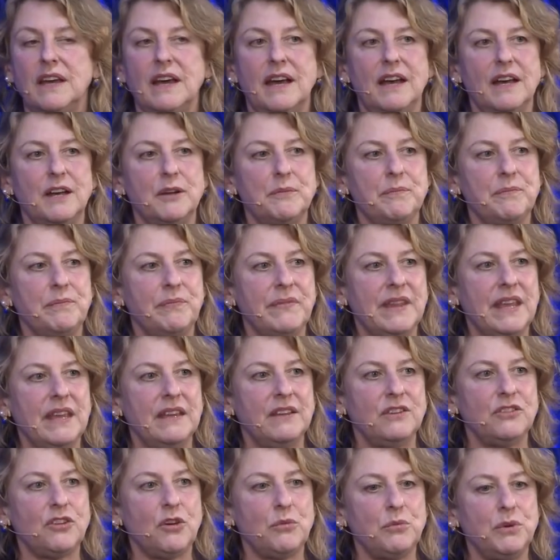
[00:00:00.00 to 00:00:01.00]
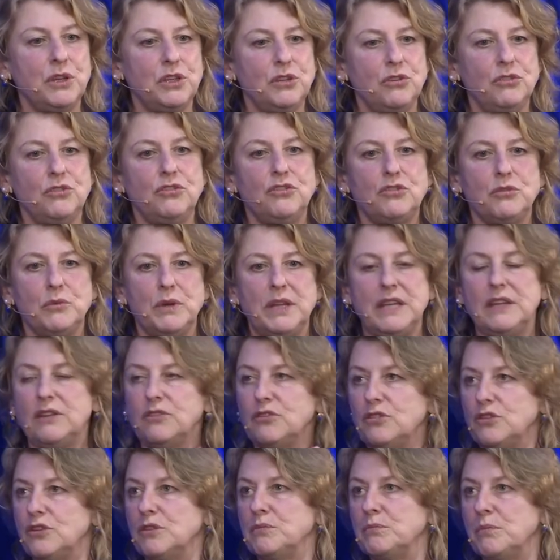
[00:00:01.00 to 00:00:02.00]
Um, so we're used to eating
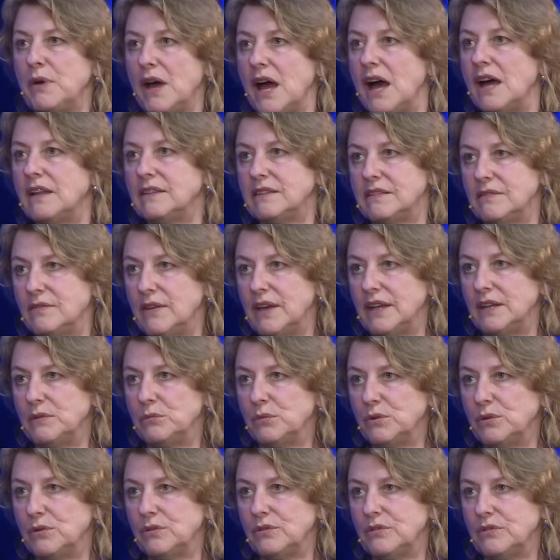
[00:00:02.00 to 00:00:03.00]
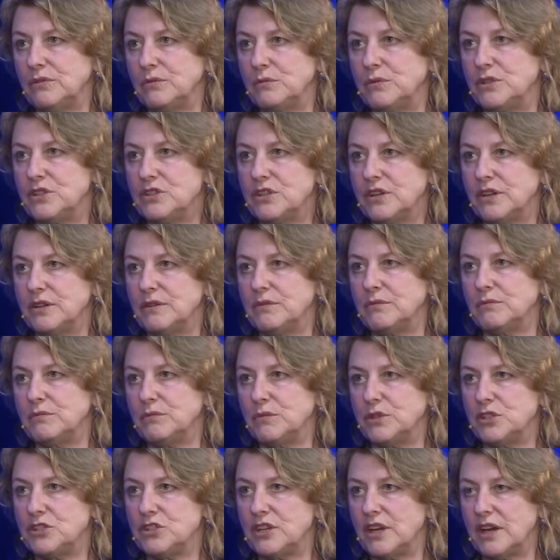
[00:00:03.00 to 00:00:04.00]
certain parts of animals which are
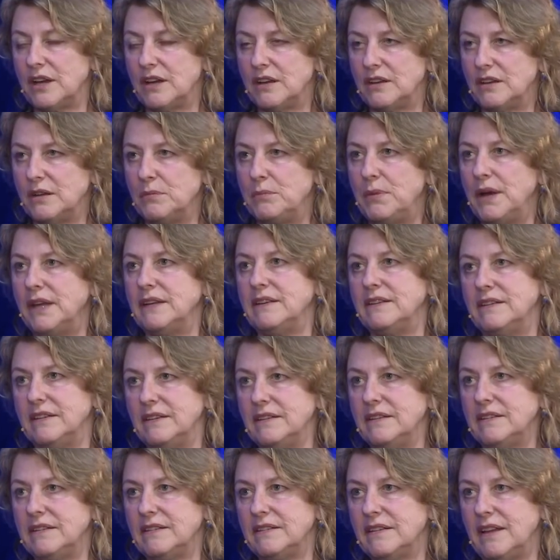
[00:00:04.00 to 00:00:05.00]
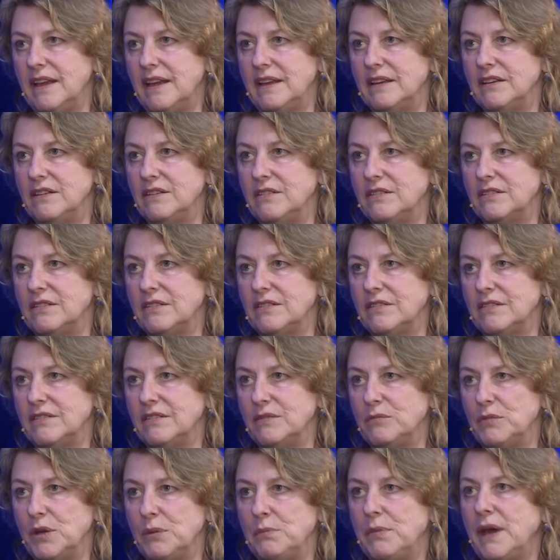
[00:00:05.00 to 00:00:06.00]
which are abundant, and
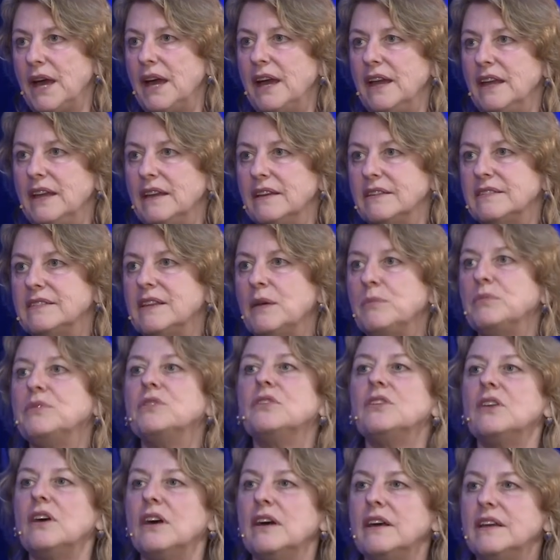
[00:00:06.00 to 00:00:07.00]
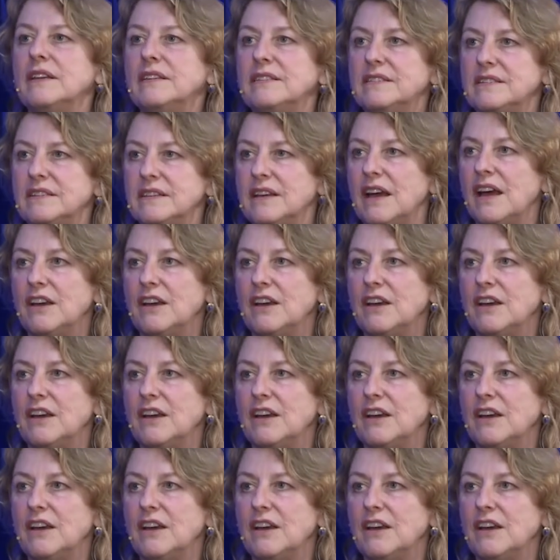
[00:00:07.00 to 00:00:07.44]
we pay a subsidised,